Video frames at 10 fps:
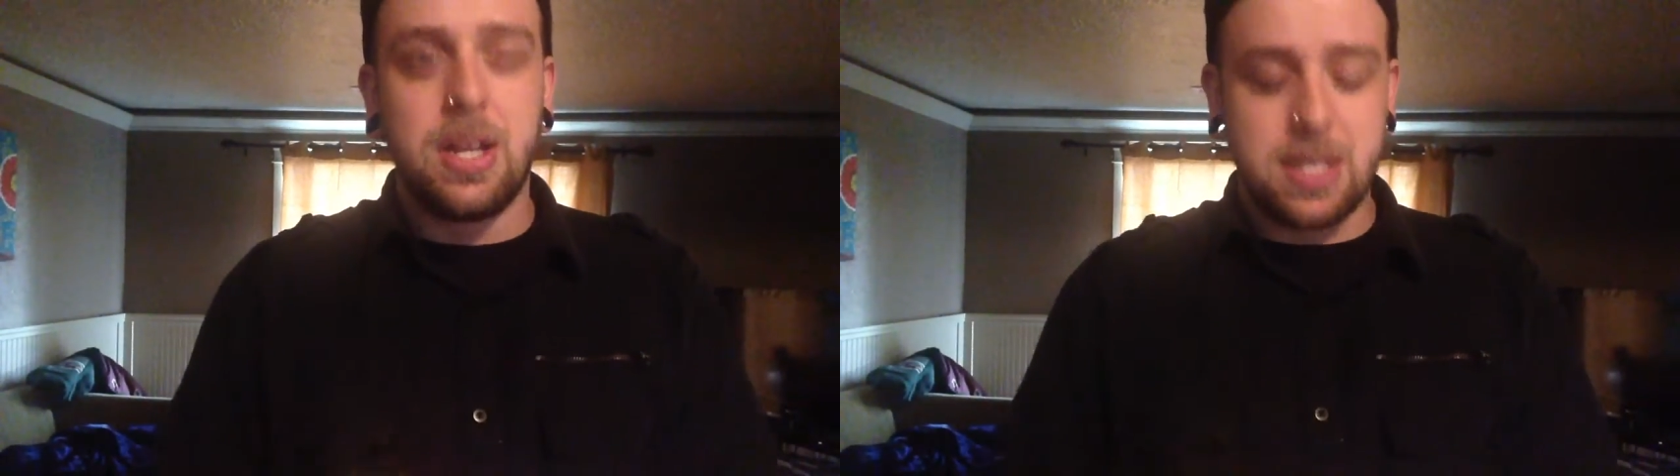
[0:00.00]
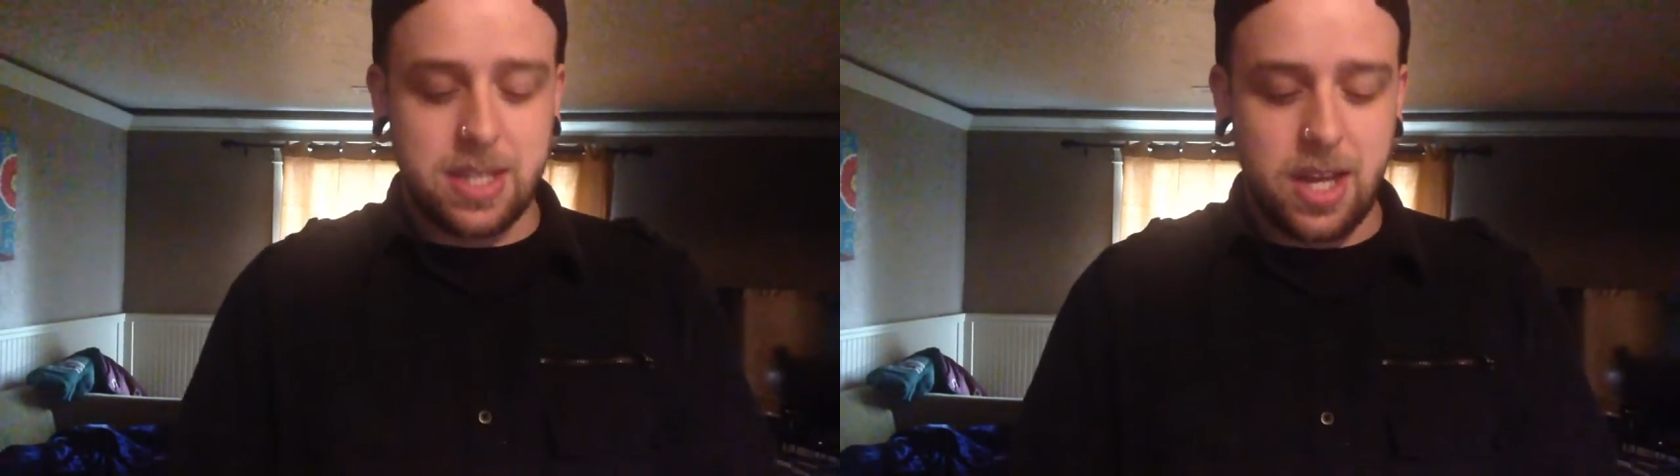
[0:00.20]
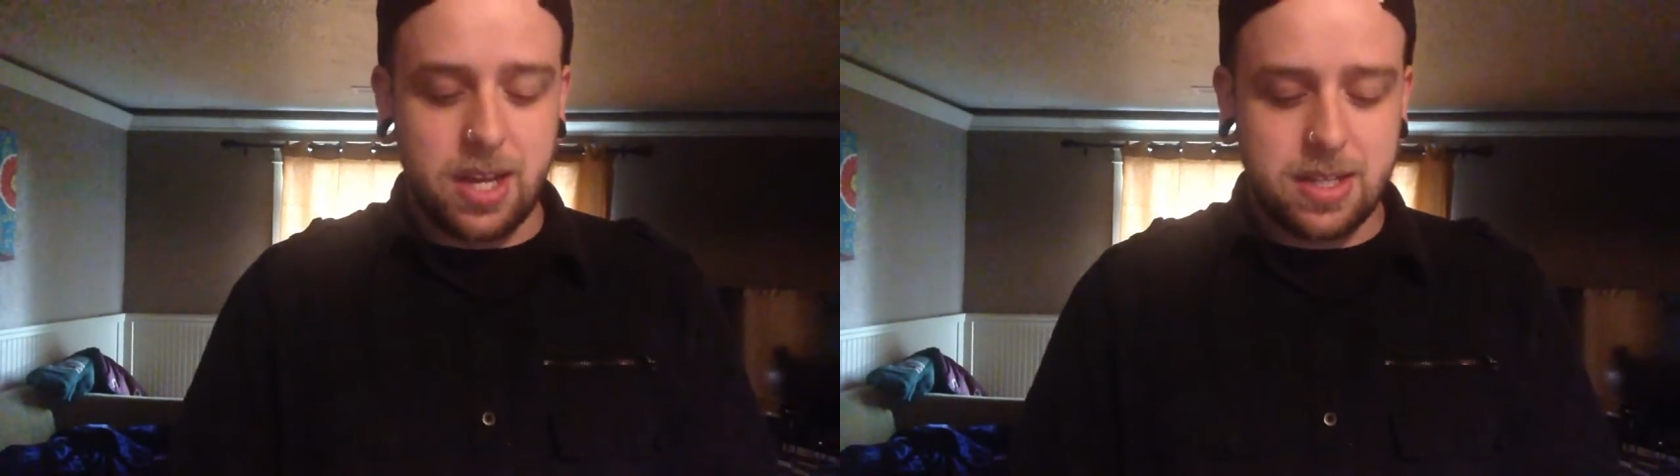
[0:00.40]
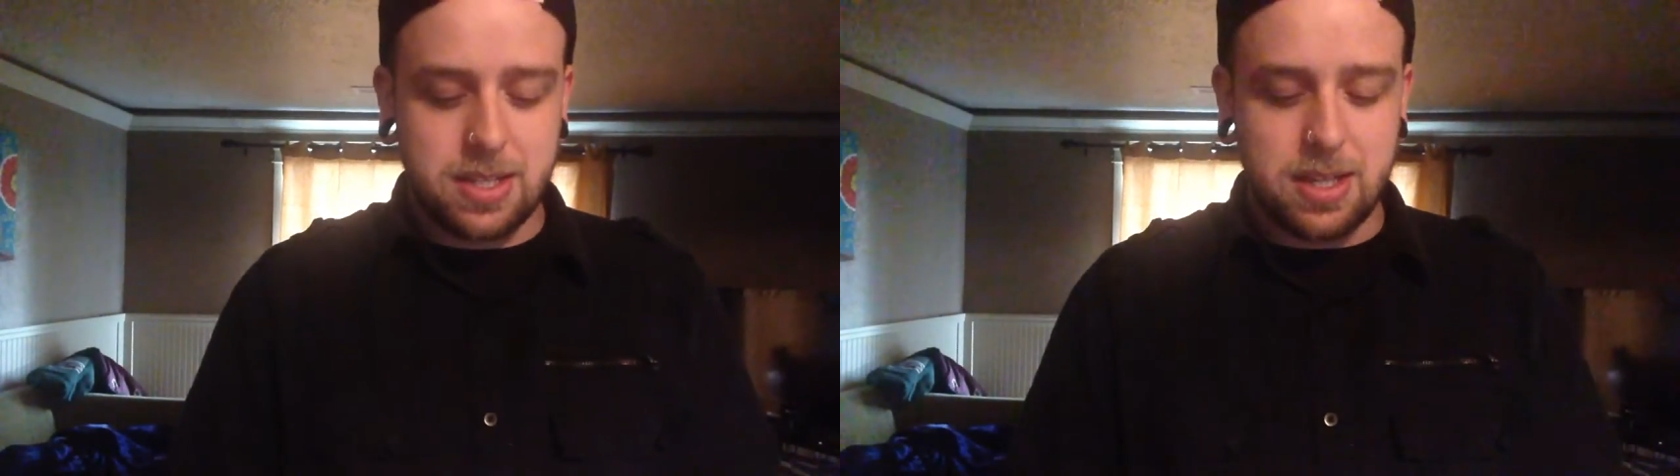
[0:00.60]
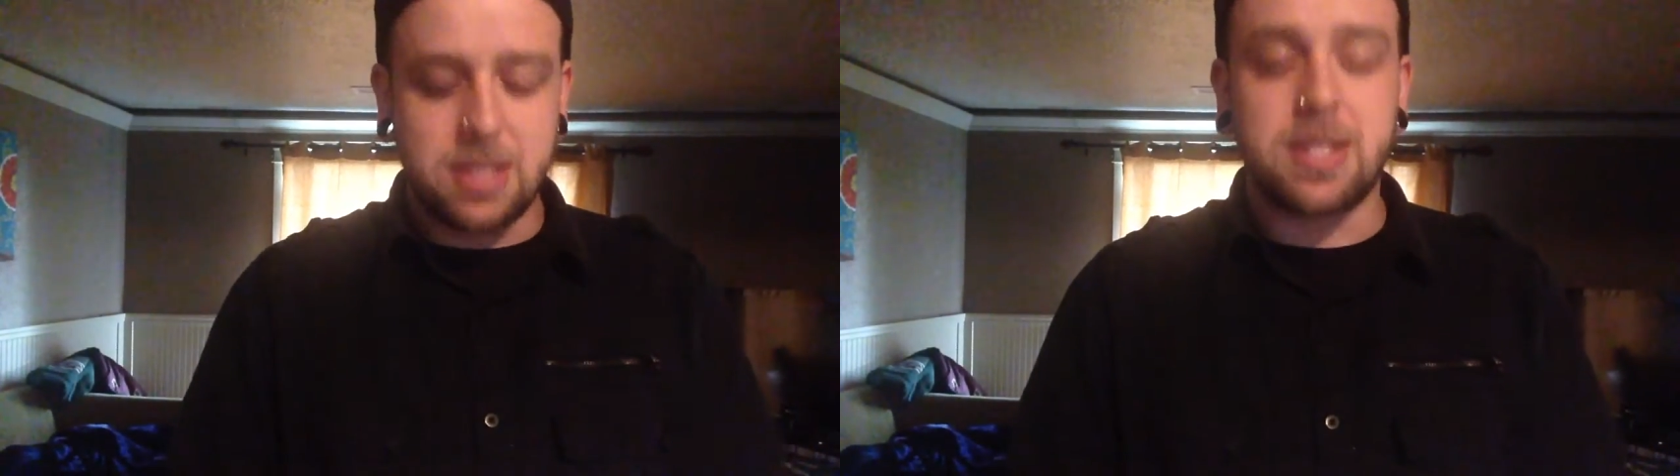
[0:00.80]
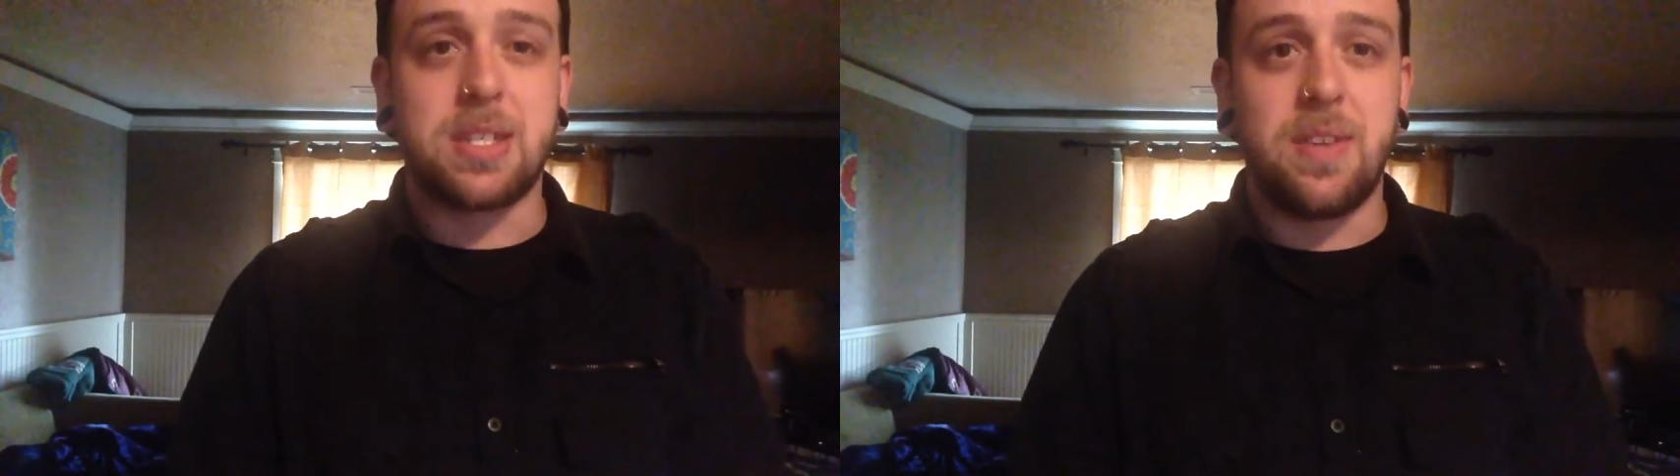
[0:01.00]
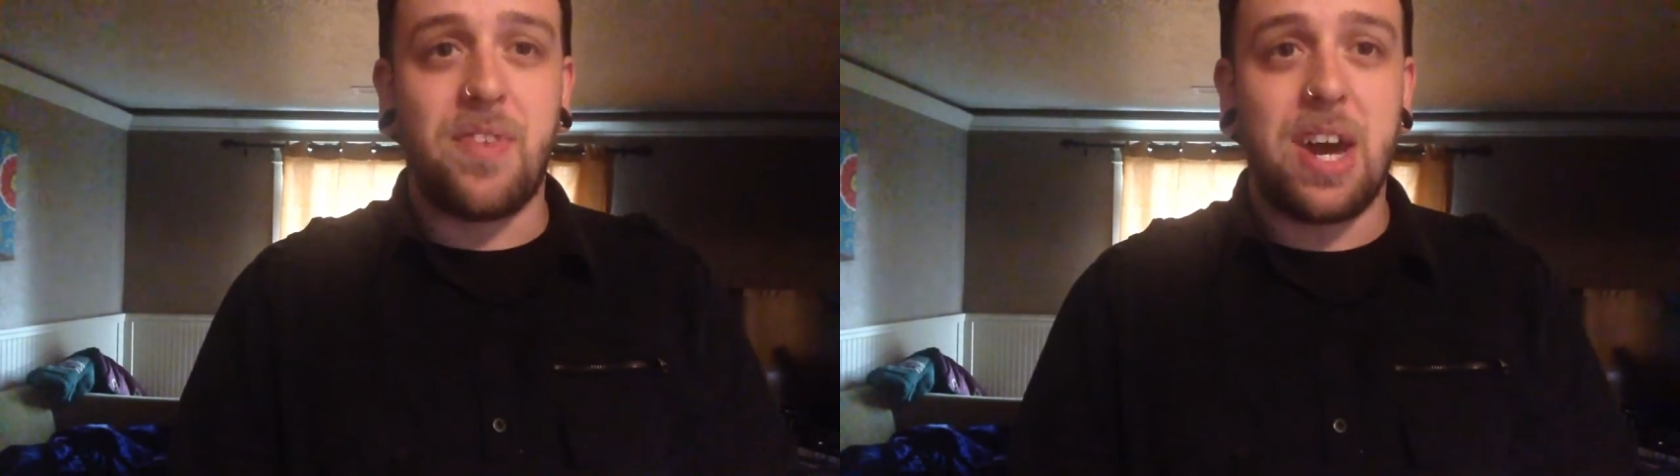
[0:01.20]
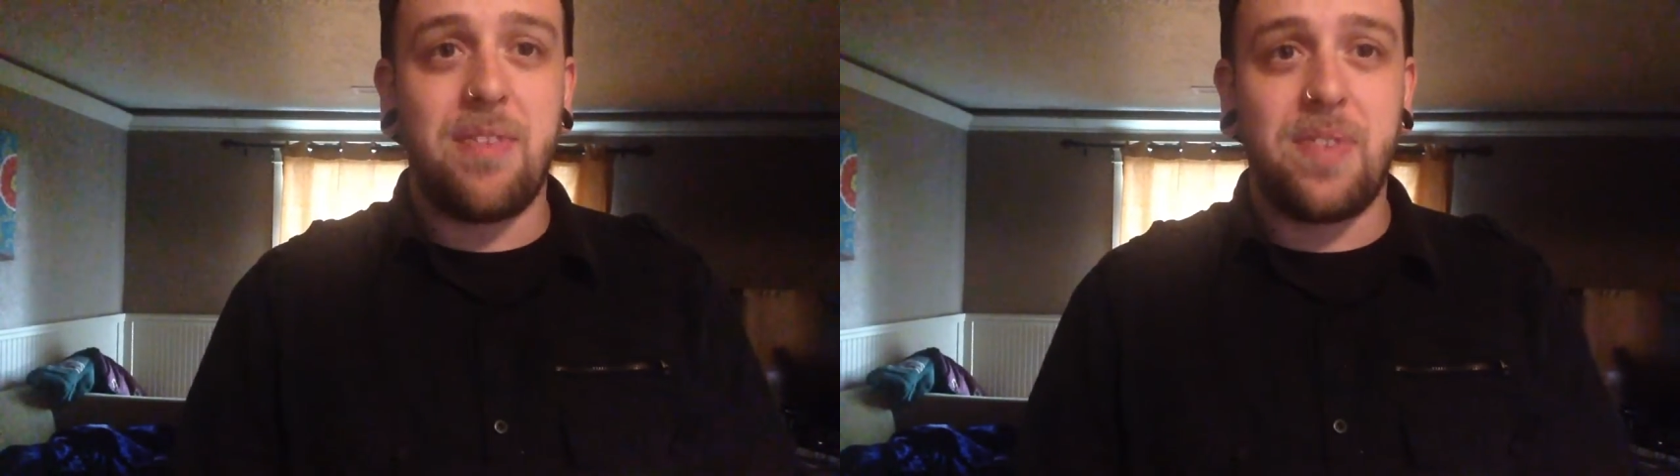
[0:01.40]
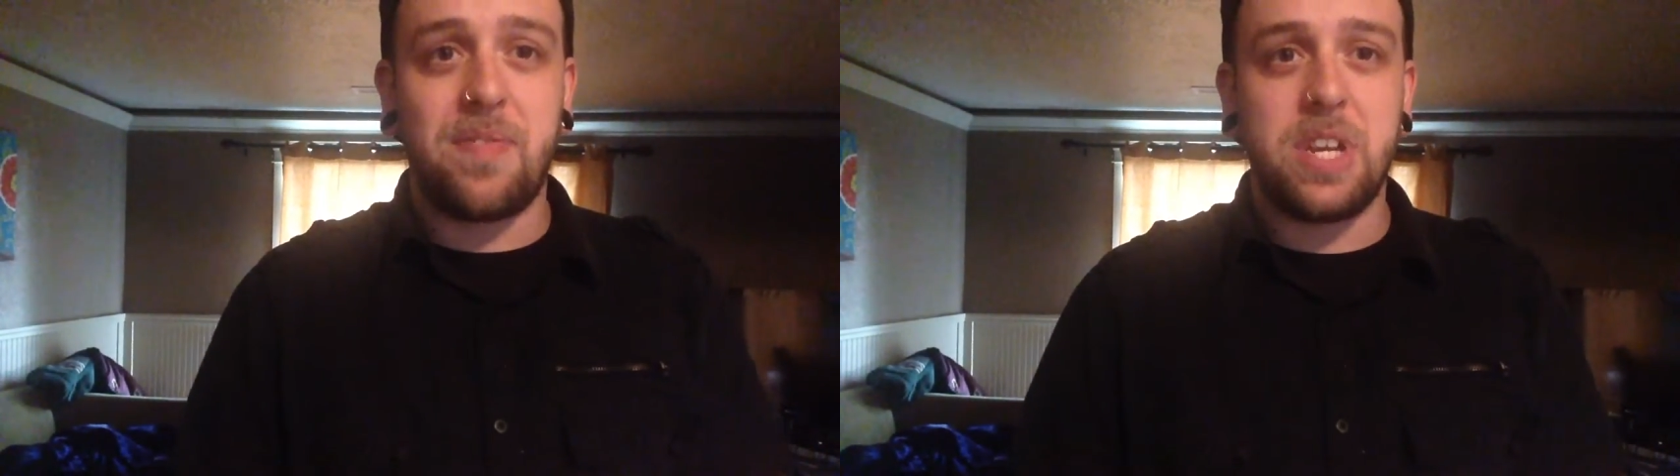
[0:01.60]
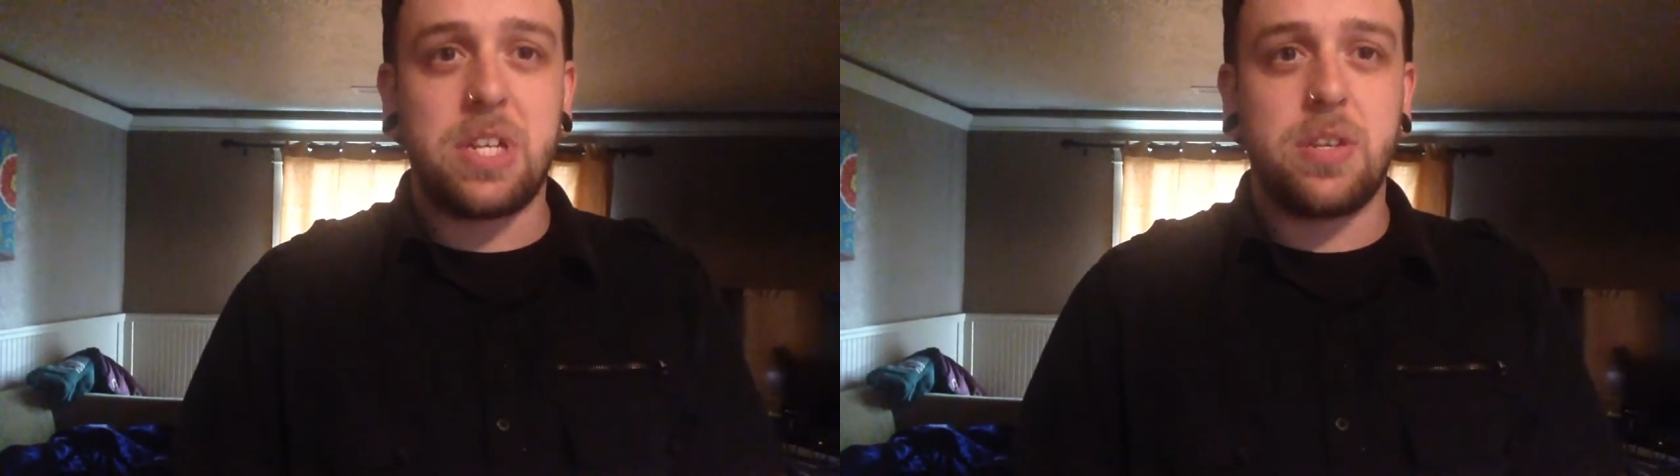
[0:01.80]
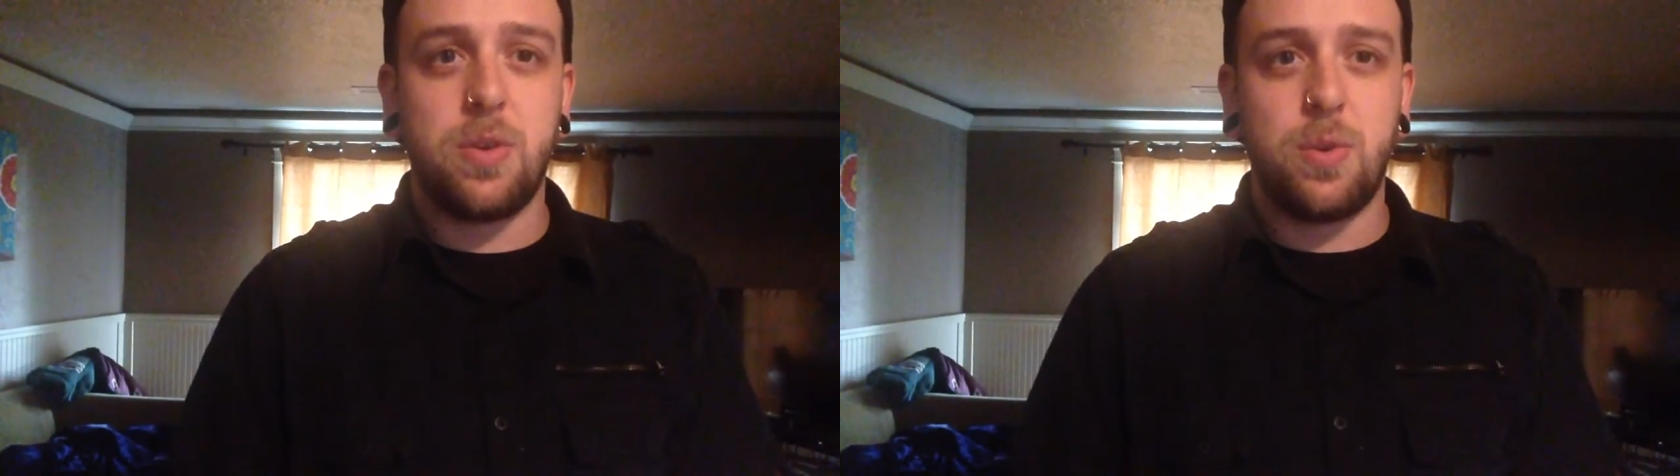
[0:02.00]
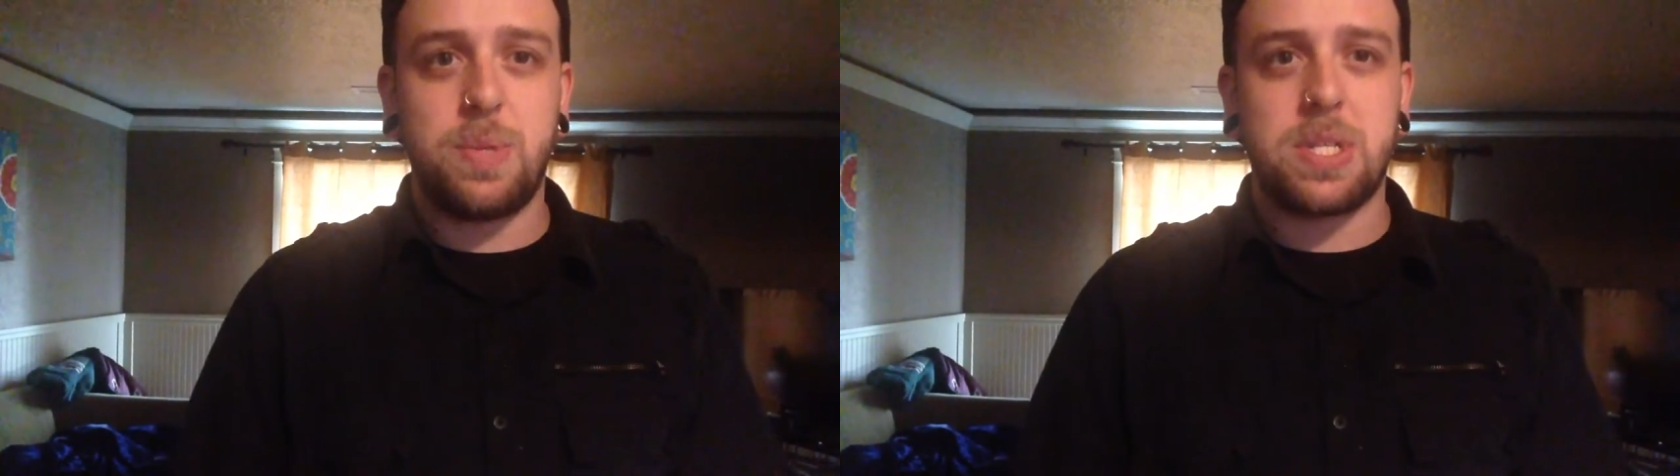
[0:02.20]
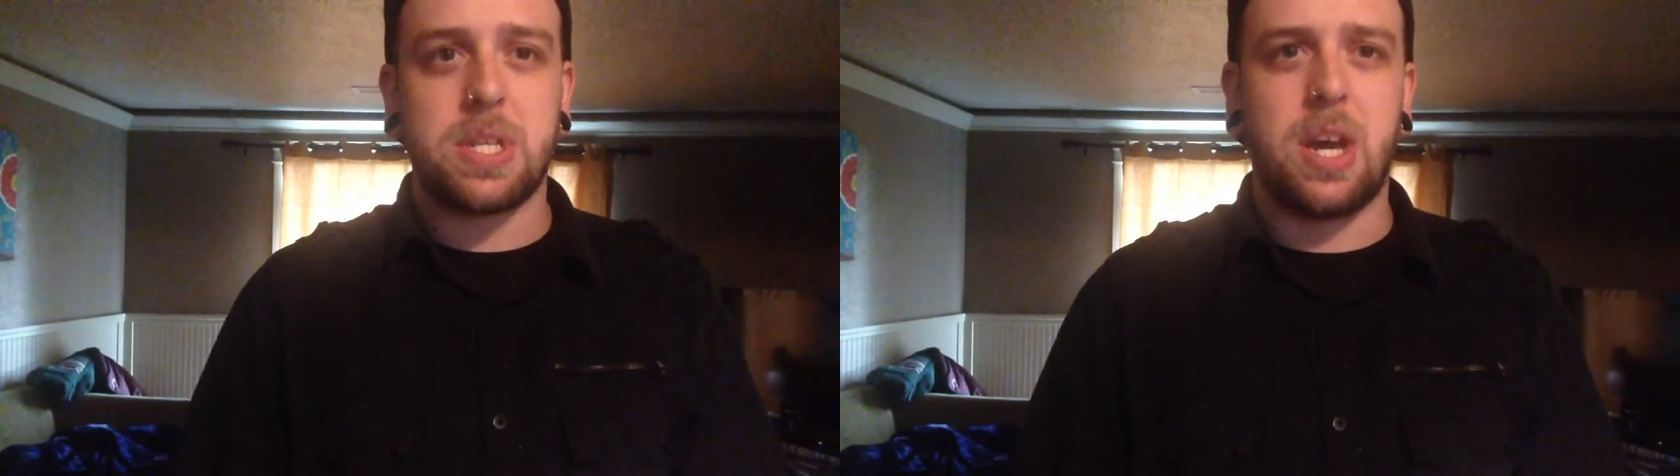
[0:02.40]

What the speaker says: 6 6550 tubes.